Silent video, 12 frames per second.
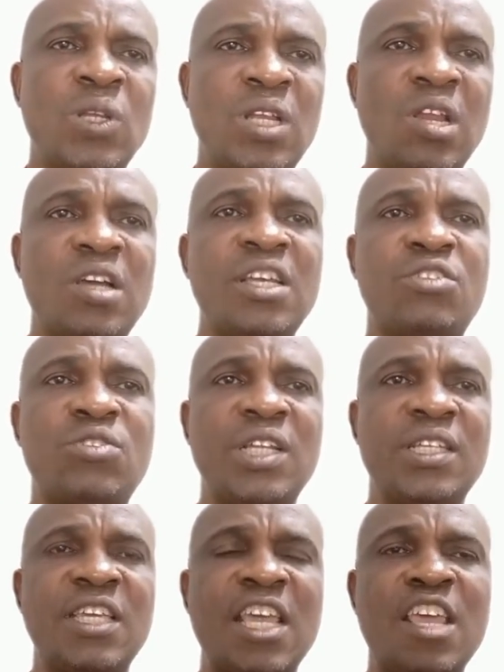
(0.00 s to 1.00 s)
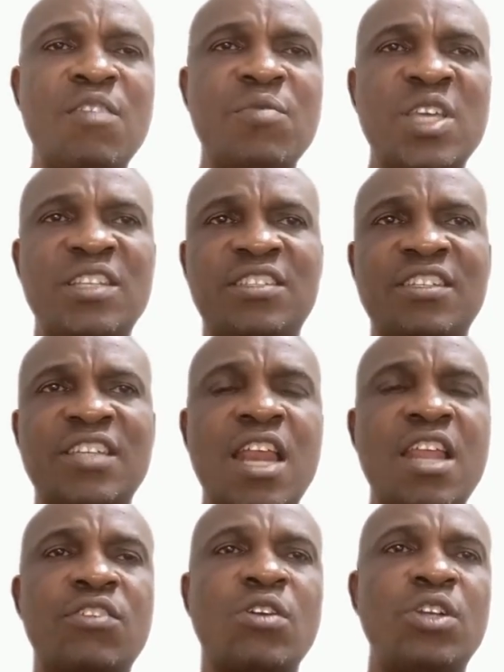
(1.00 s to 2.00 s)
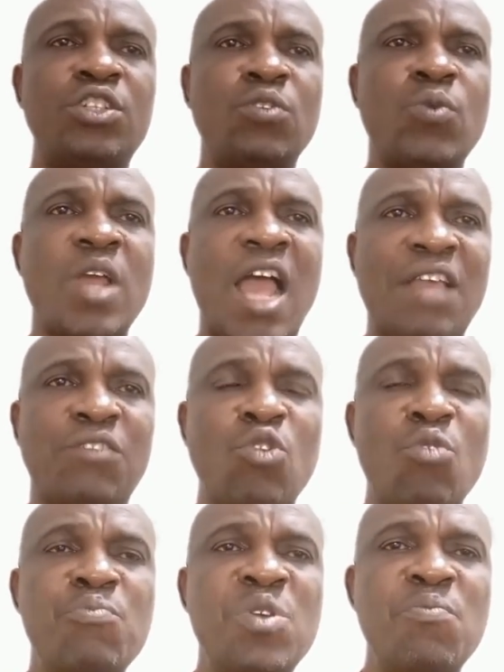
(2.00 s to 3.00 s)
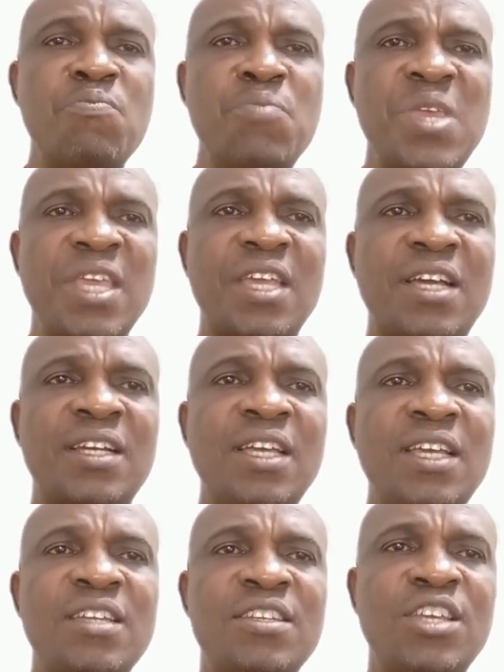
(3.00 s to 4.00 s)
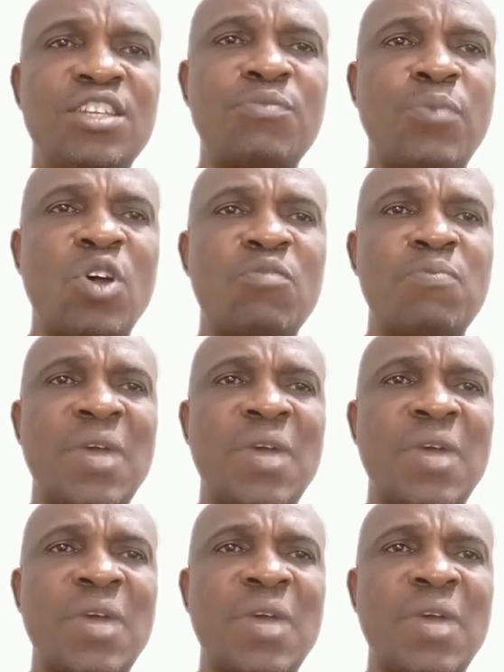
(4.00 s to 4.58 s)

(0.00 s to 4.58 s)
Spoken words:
The Lucky Trade game is designed in such a way as to mimic the stock